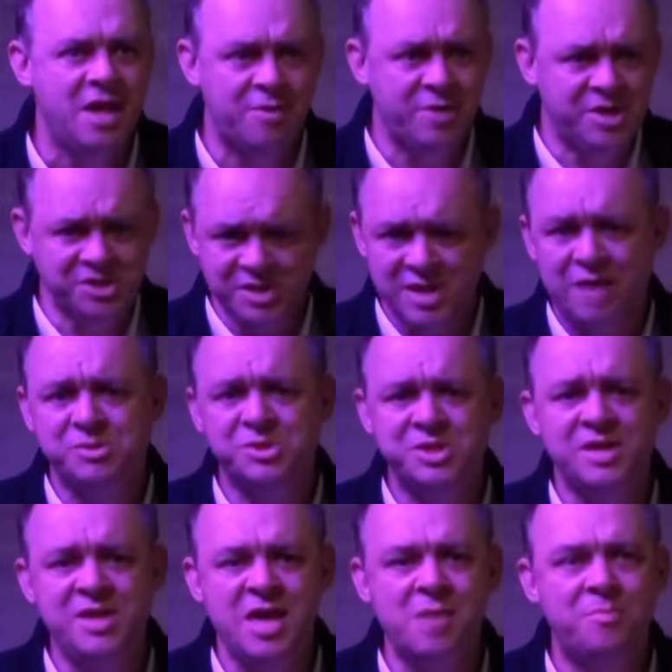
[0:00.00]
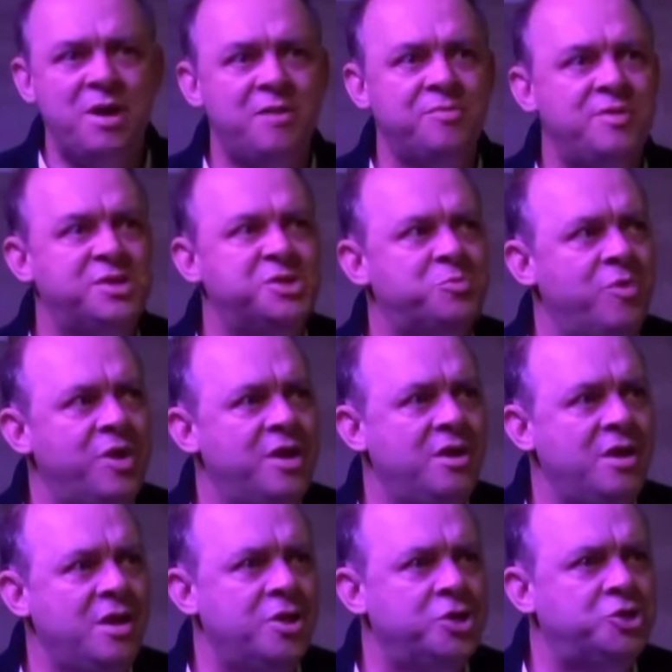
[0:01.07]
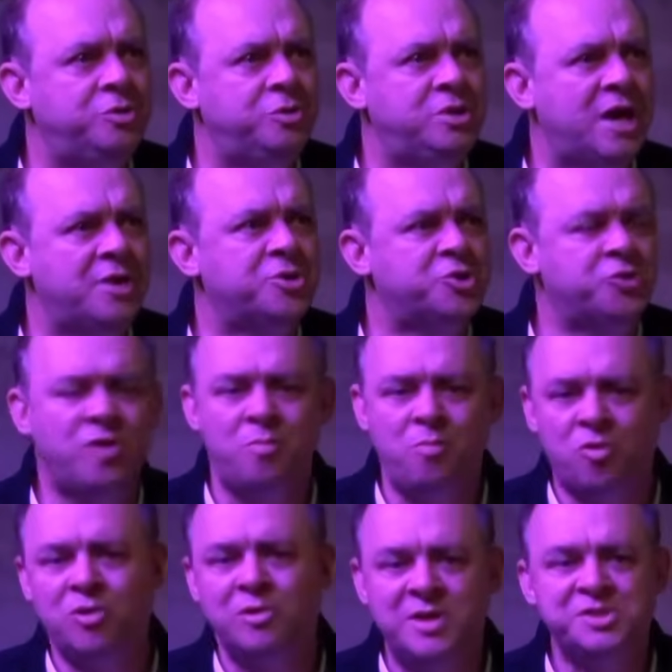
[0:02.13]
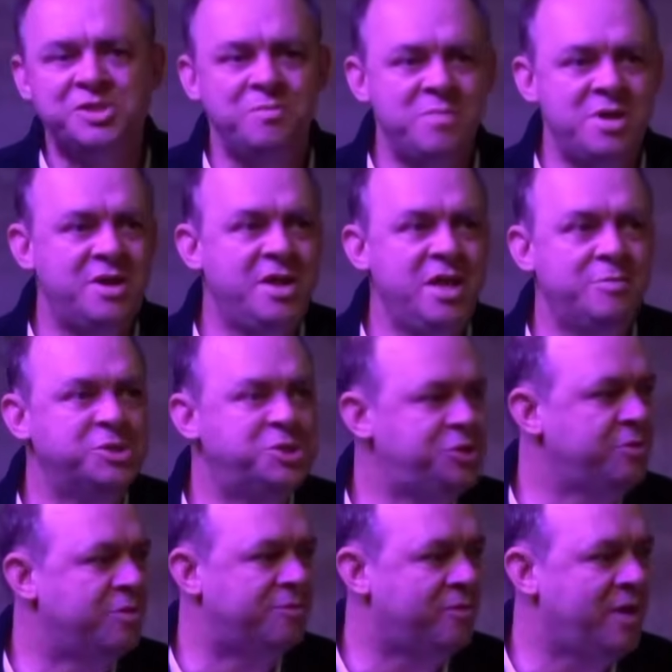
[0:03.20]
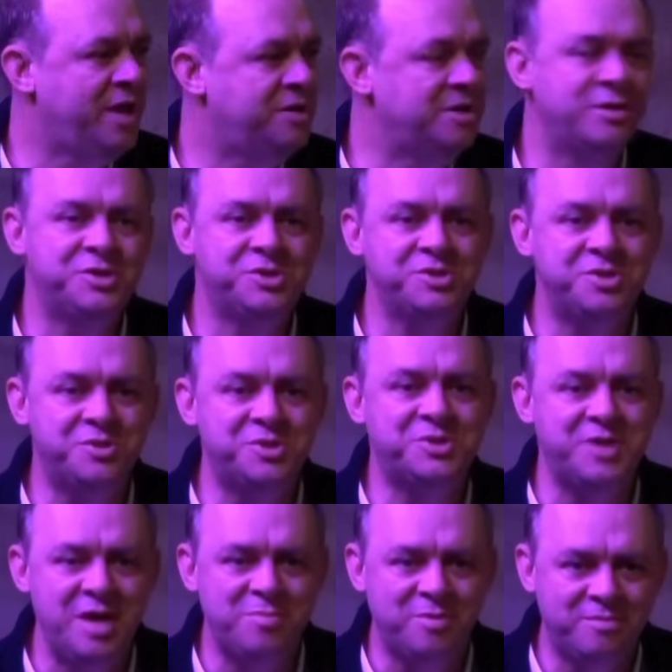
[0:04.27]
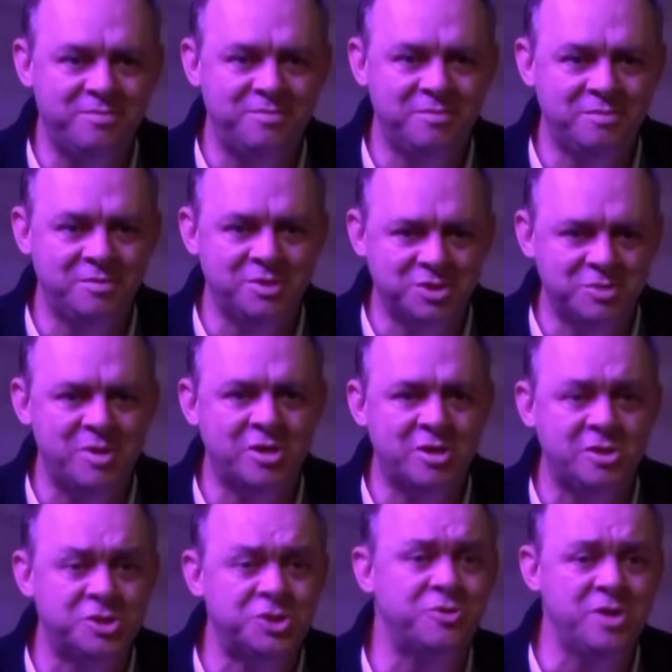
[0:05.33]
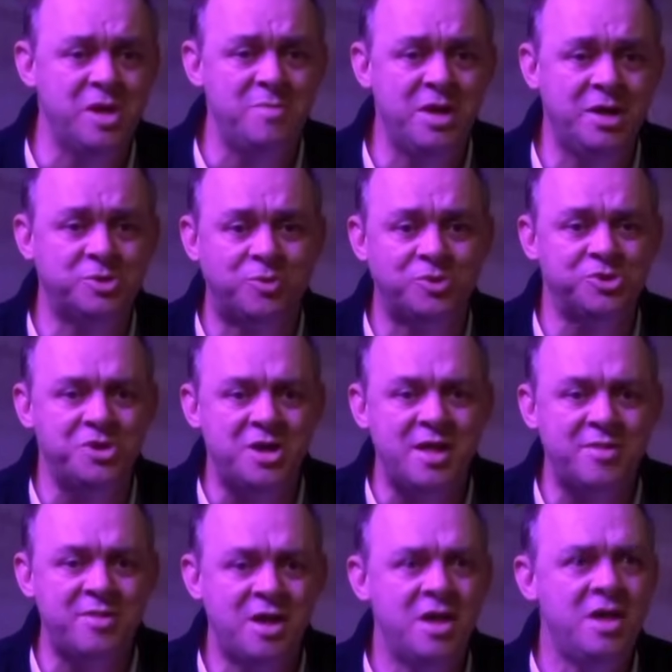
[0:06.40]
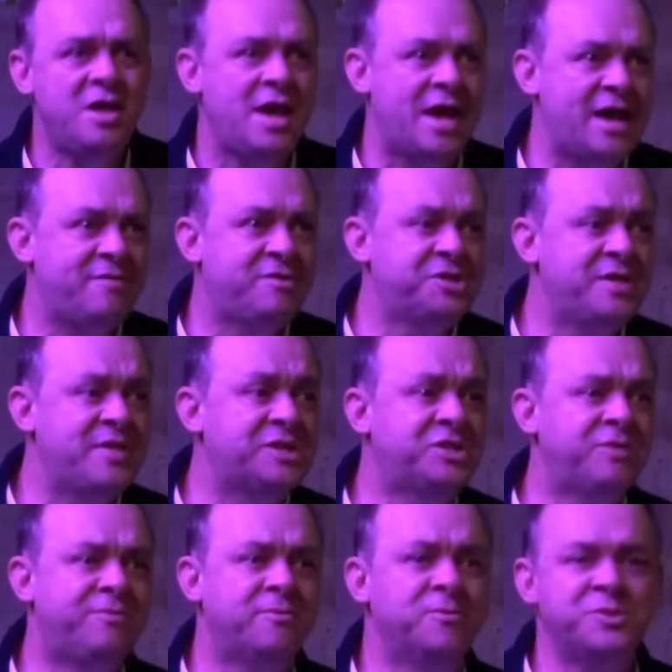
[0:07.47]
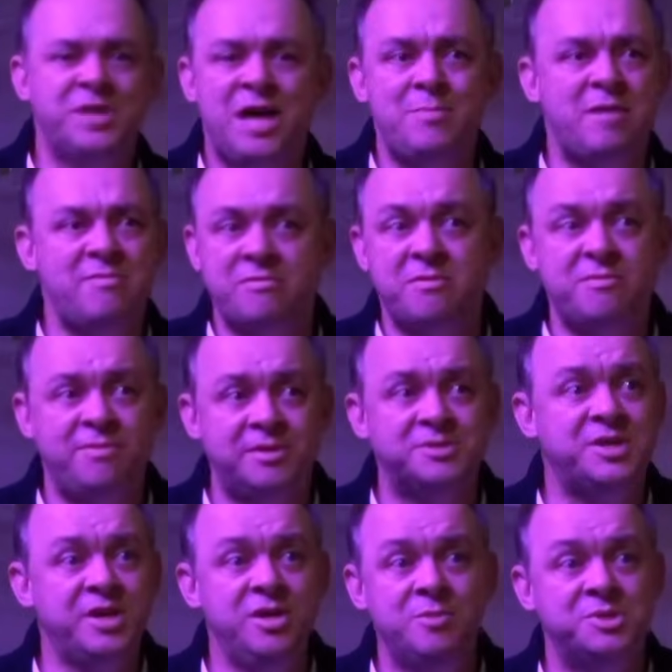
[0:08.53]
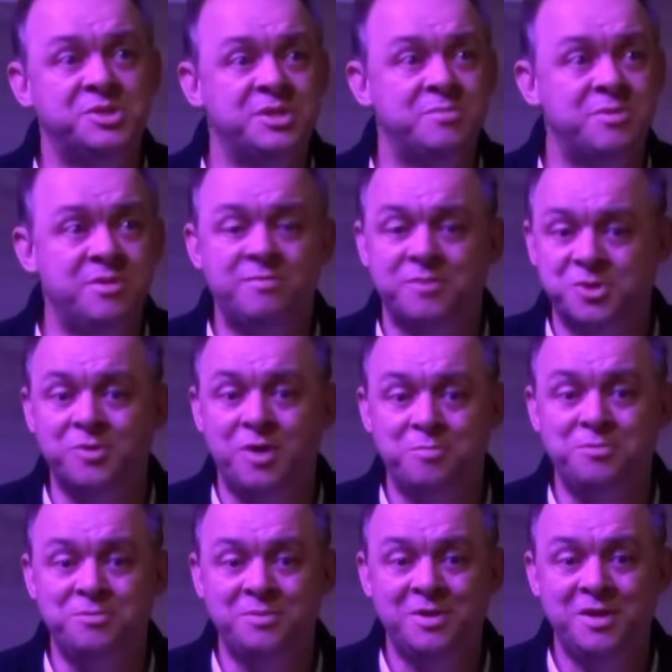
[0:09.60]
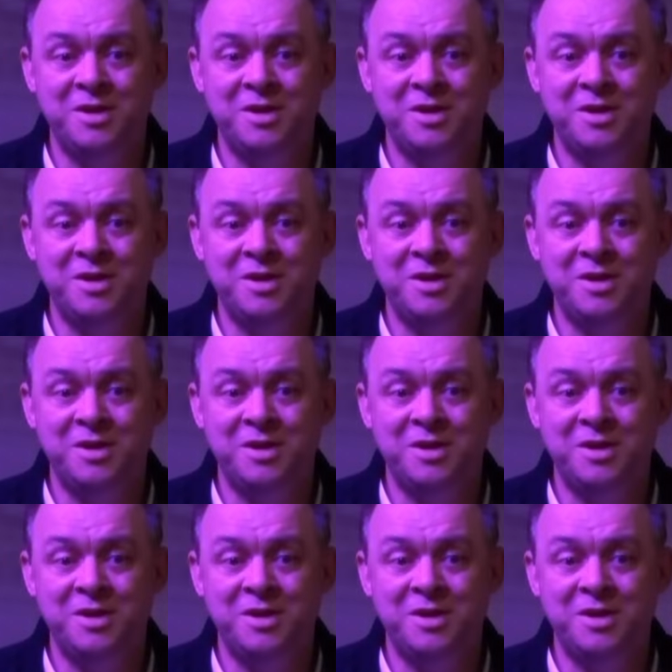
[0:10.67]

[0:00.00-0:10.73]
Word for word: And recently I was thinking about this when Donald Trump more or less admitted he was too afraid to listen to the tape of Jamal Khashoggi being tortured to death. And I have to say that's the first time I've ever felt any human sympathy for Trump.